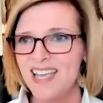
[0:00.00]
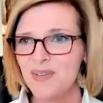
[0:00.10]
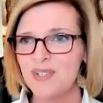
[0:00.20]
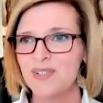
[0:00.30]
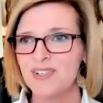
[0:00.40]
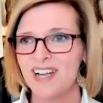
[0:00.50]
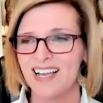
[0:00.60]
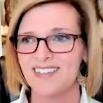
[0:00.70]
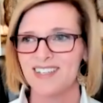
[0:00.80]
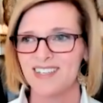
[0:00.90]
And we were
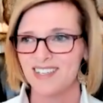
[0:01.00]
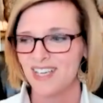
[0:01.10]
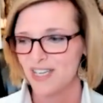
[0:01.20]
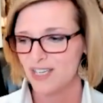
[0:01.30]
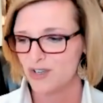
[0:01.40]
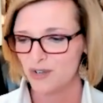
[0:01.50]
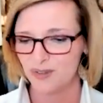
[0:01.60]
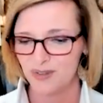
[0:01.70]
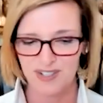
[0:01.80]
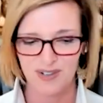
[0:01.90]
at the
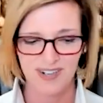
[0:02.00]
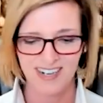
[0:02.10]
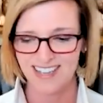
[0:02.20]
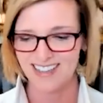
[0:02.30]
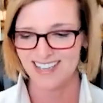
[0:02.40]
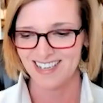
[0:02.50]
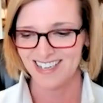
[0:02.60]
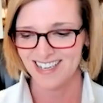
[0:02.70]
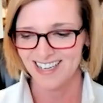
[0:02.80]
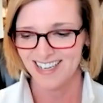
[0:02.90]
jewelry store, and
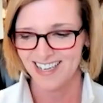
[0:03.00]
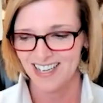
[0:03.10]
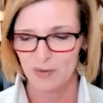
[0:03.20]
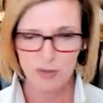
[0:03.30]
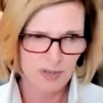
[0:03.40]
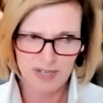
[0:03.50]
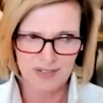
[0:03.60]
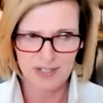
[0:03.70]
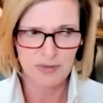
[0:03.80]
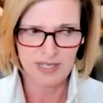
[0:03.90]
we weren't
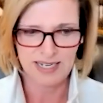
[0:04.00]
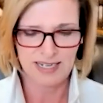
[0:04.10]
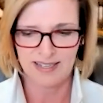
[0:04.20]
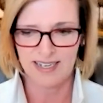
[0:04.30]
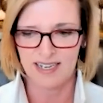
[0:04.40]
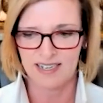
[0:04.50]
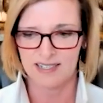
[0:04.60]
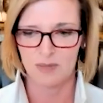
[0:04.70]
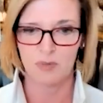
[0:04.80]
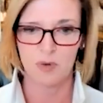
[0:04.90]
even doing anything,
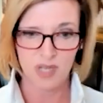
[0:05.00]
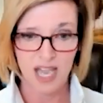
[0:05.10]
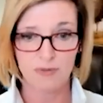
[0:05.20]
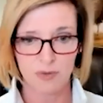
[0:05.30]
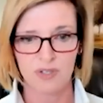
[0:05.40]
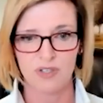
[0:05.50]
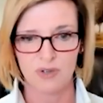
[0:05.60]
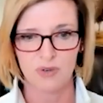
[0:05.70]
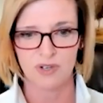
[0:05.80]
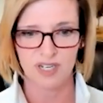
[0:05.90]
honestly, but we have a really
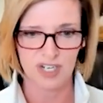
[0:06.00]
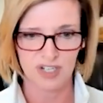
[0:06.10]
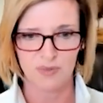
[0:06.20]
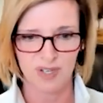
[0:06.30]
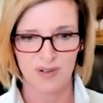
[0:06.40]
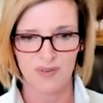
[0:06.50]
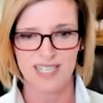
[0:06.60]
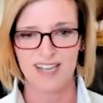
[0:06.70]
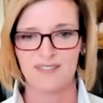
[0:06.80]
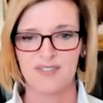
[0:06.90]
cool connection. We
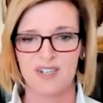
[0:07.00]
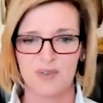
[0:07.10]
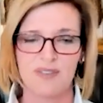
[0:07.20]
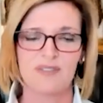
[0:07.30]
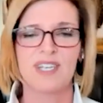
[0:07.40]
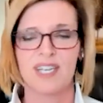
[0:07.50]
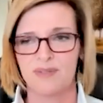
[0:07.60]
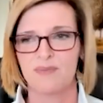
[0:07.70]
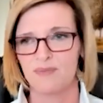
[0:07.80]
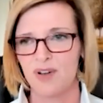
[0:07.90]
always have, you know, we have
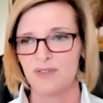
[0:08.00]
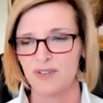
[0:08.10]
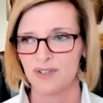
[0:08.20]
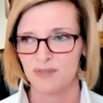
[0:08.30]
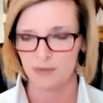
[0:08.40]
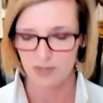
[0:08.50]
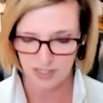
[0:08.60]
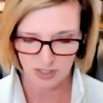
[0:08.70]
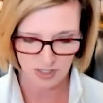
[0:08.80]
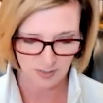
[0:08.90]
a fun
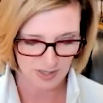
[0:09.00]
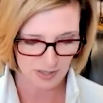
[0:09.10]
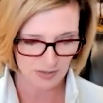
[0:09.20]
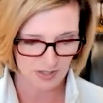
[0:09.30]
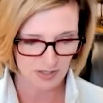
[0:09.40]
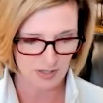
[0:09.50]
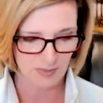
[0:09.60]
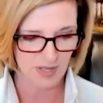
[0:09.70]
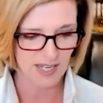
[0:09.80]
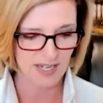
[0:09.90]
relationship, a nice
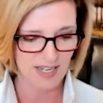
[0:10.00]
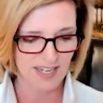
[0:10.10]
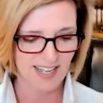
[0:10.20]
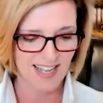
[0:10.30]
relationship. And